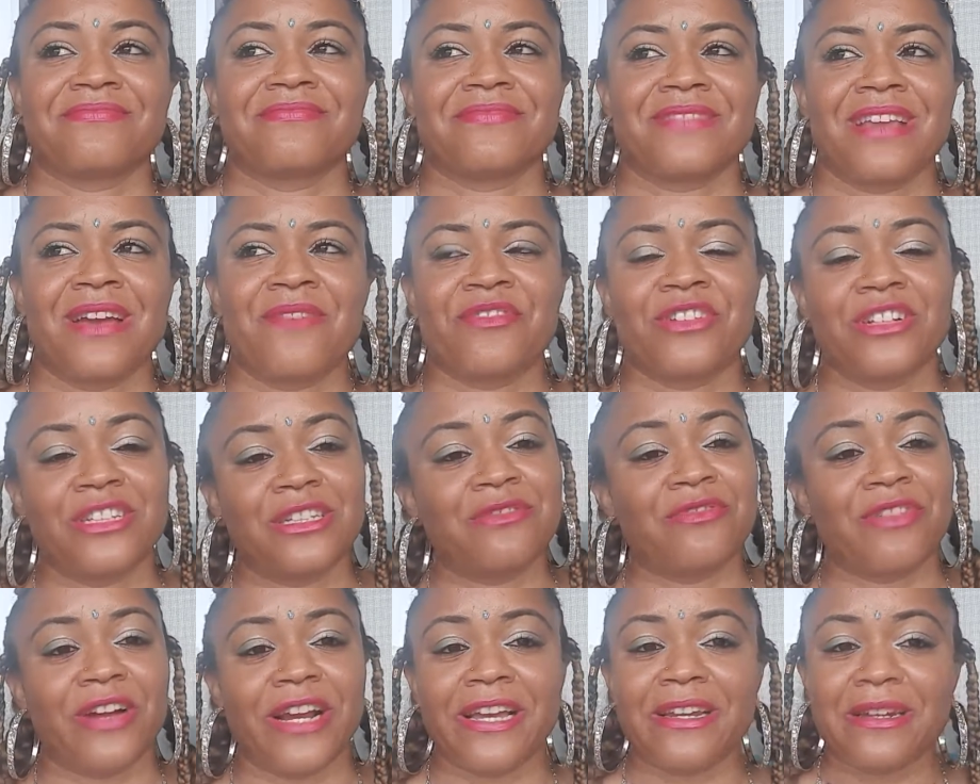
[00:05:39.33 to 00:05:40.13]
I'm really
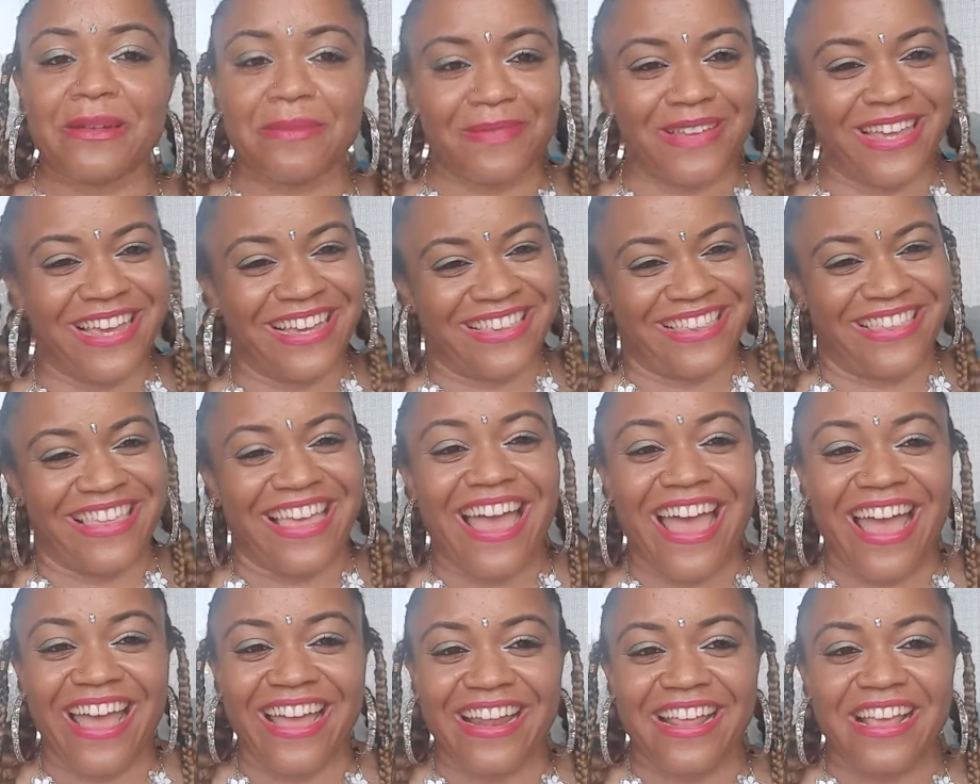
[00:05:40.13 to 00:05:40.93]
random like
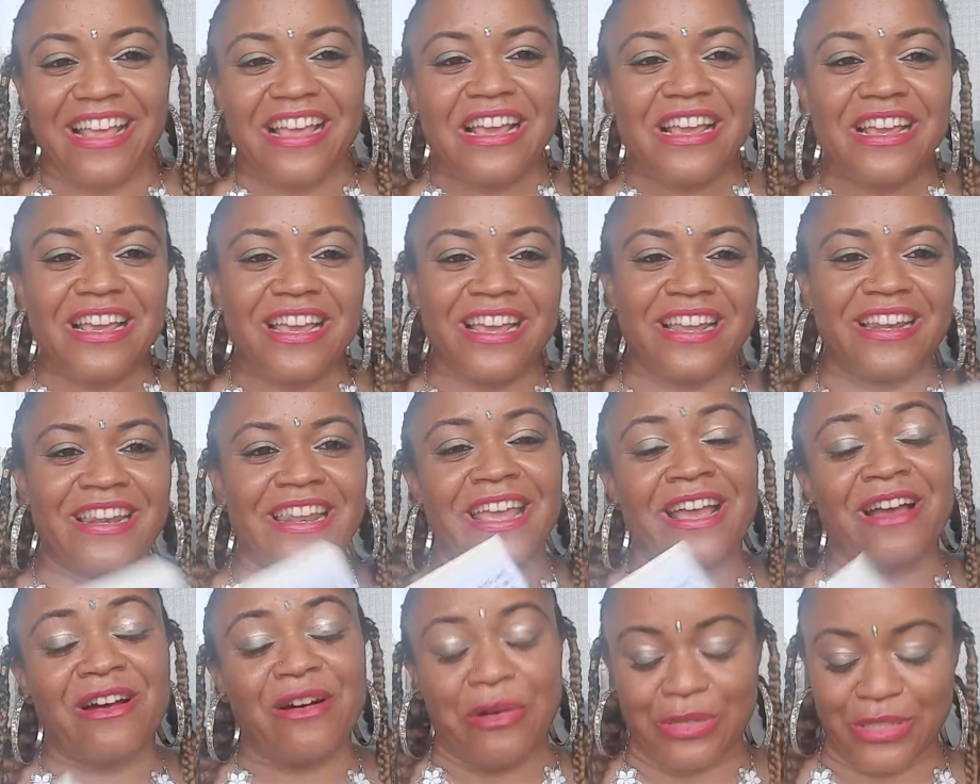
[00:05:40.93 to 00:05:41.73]
that. And
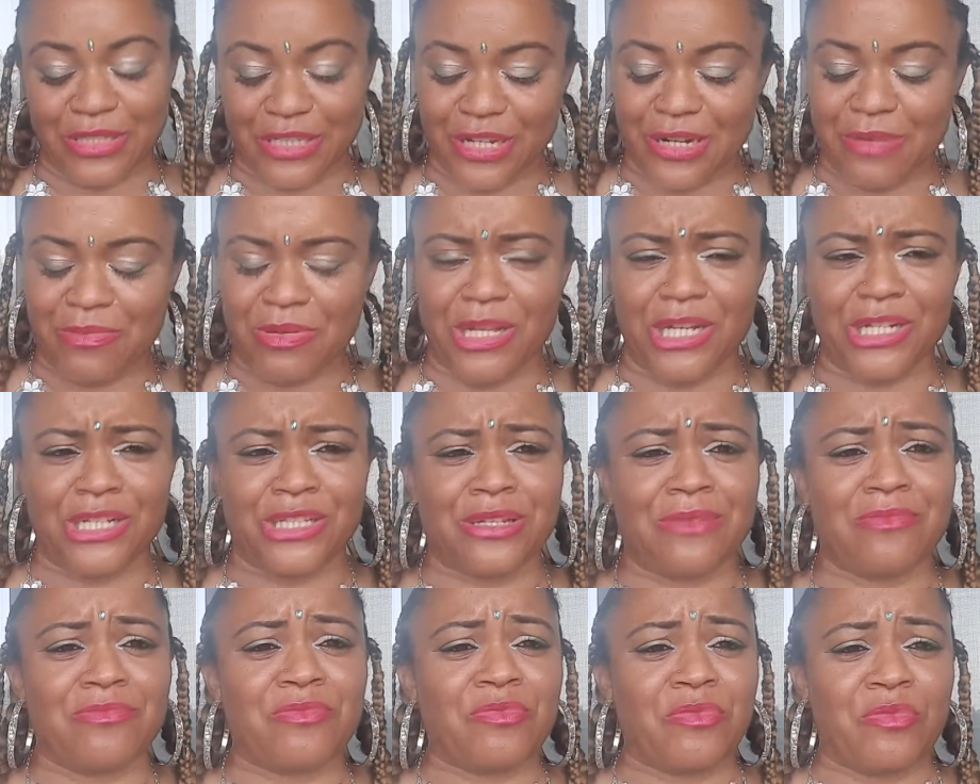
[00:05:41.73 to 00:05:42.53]
now it's going to be like
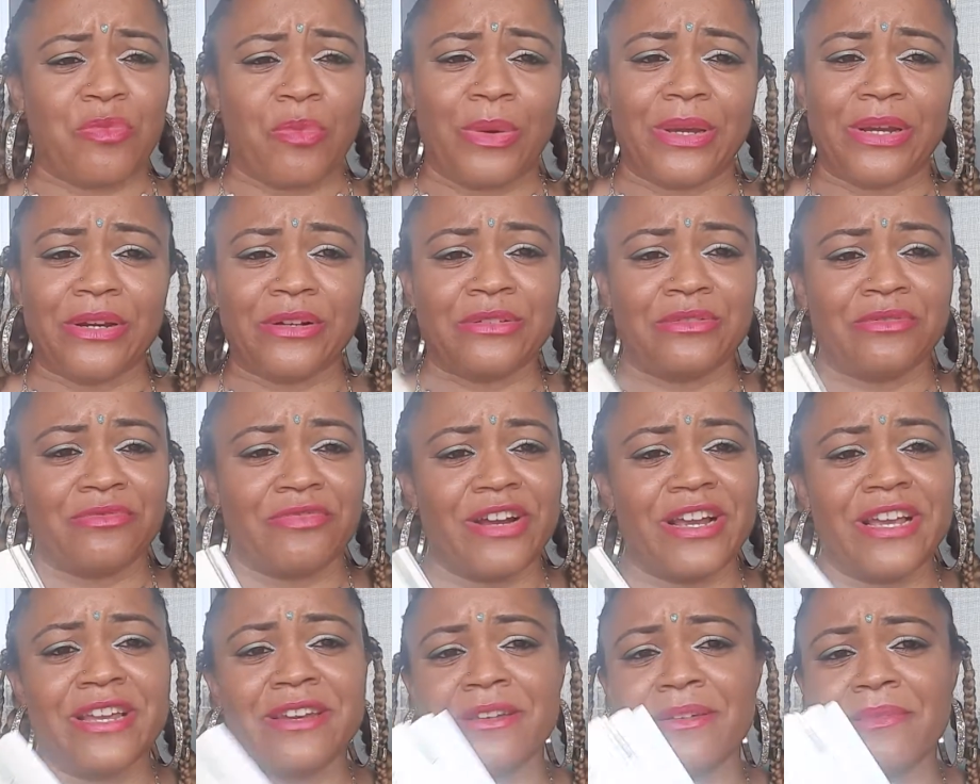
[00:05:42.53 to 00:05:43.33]
some weird,
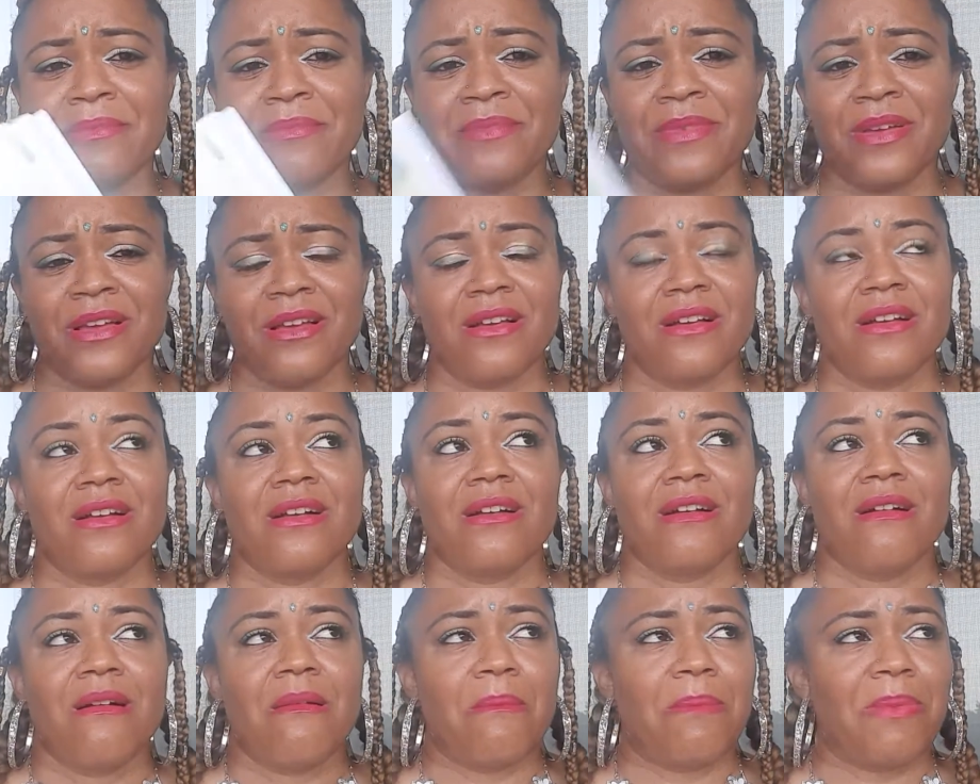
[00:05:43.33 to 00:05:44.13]
random,
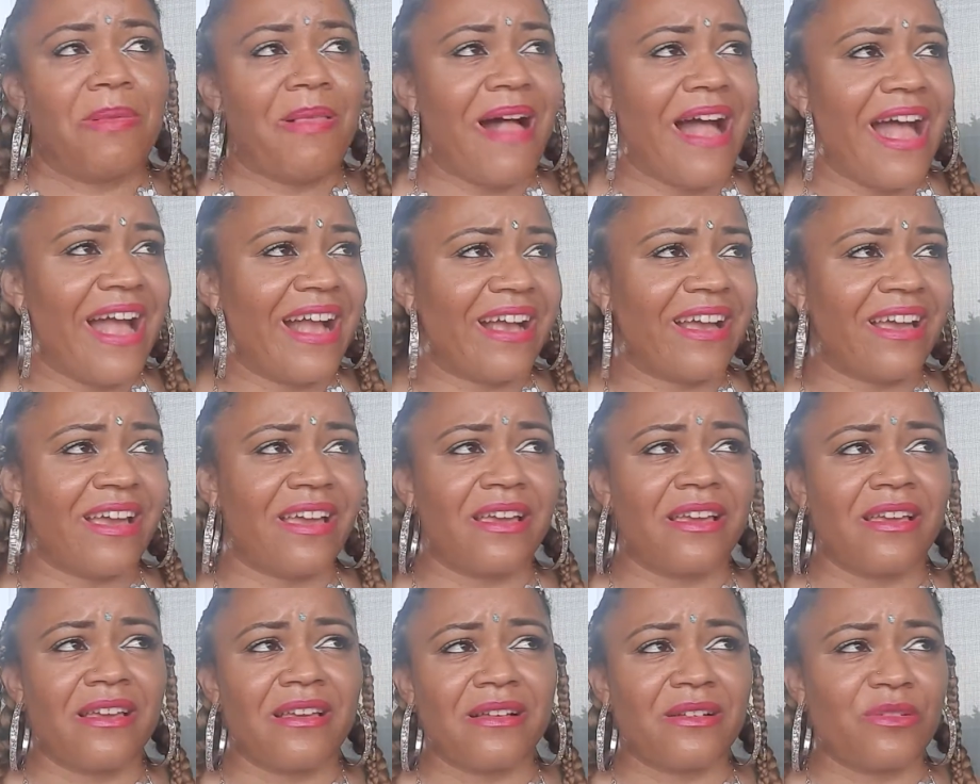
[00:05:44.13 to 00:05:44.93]
black,
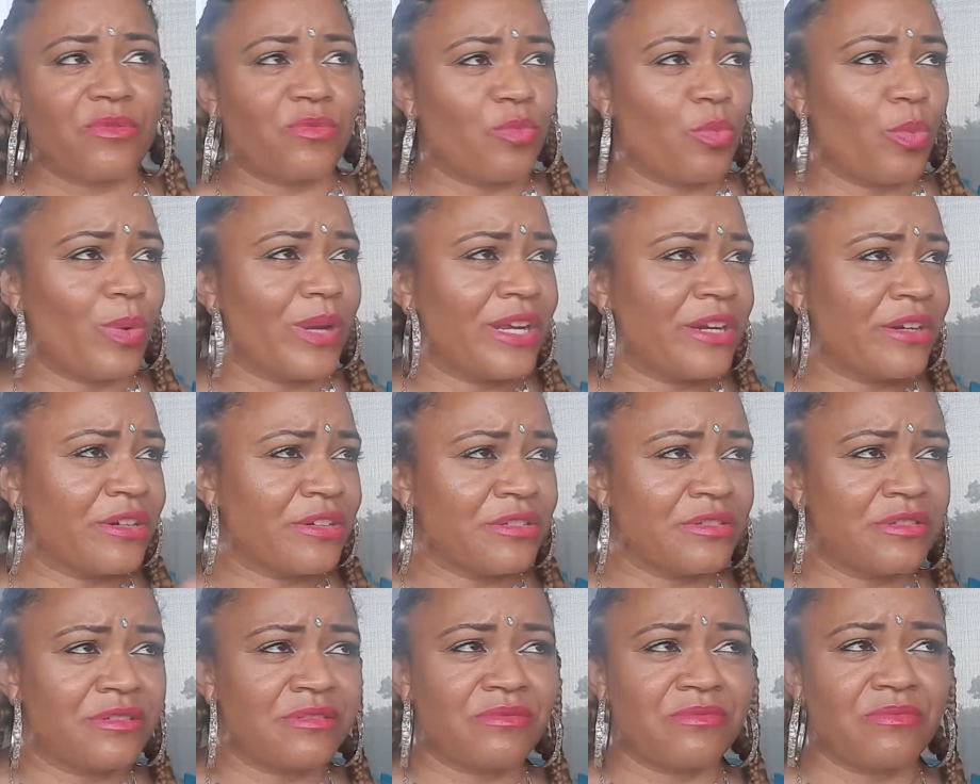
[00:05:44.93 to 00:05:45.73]

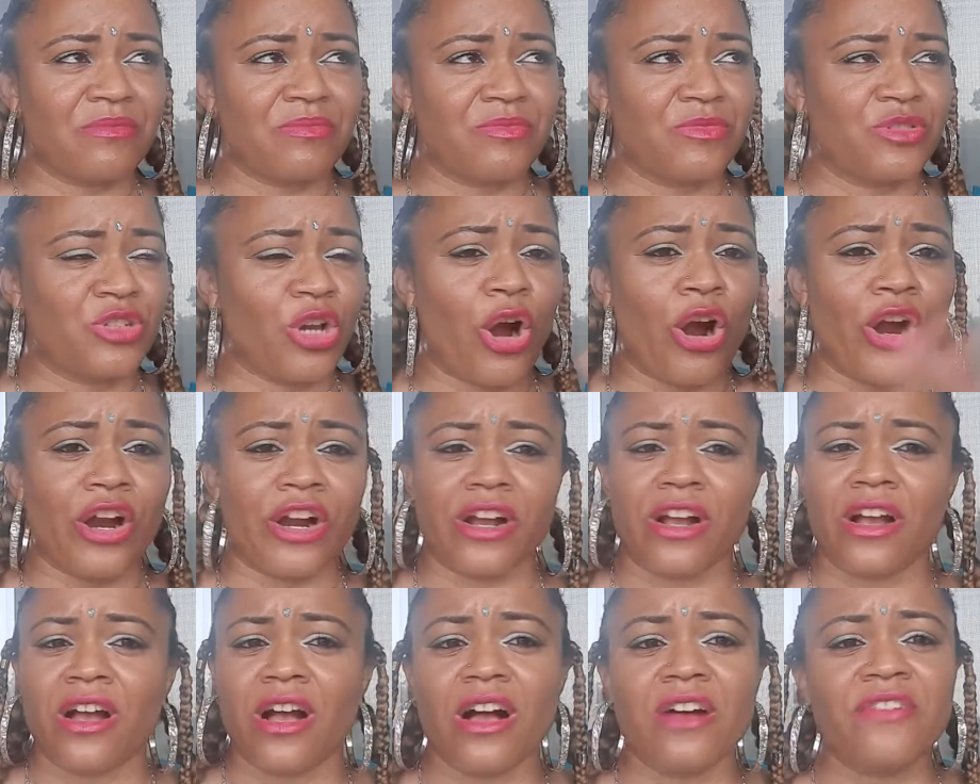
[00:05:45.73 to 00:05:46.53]
weird,
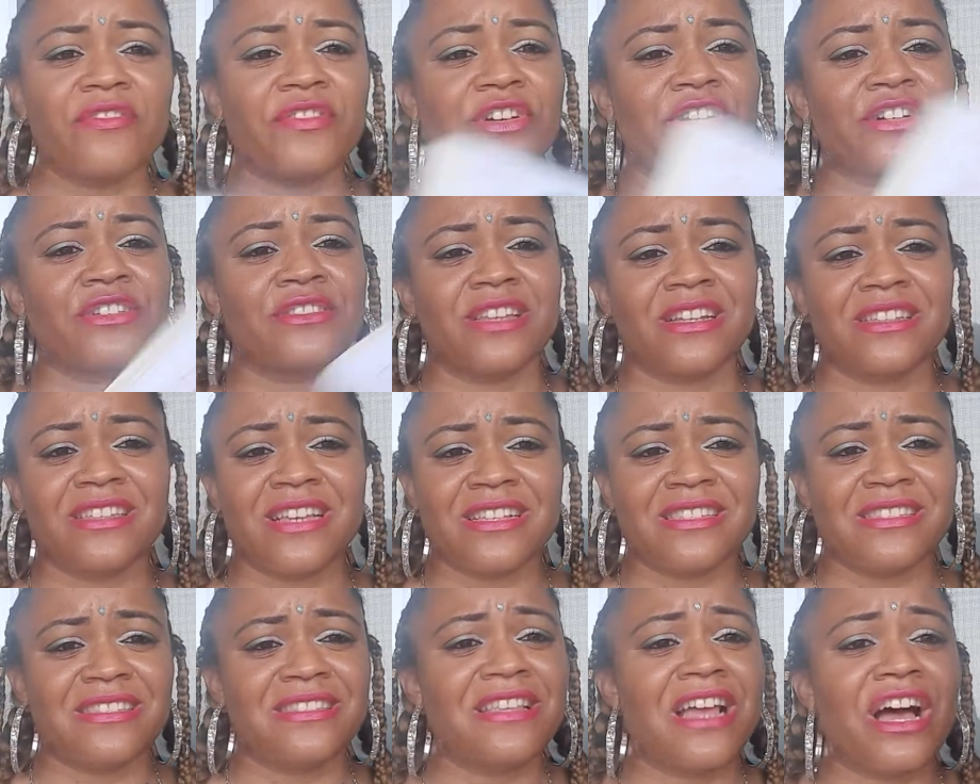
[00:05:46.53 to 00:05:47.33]
dark cover that
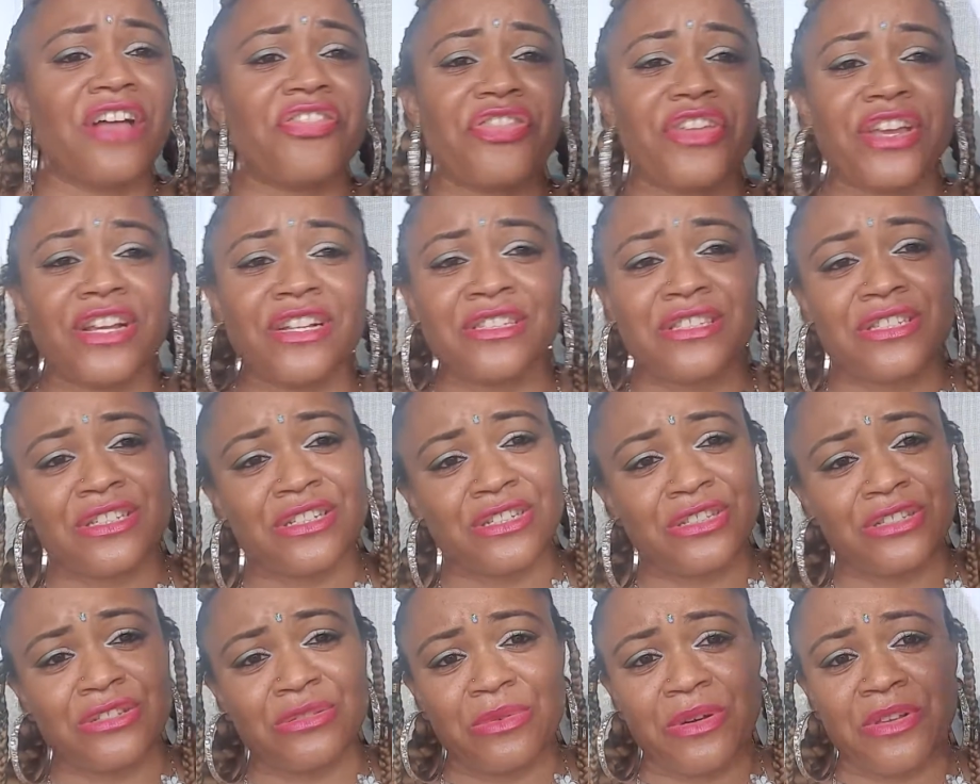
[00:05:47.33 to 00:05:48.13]
does nothing to
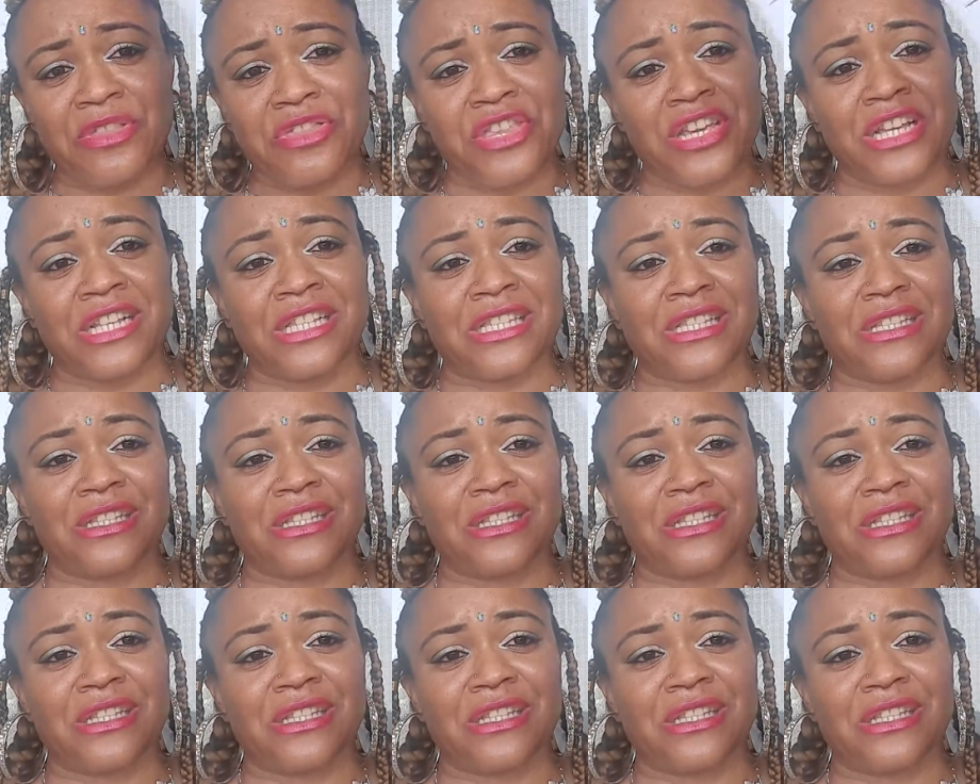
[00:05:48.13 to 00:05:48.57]
do with this.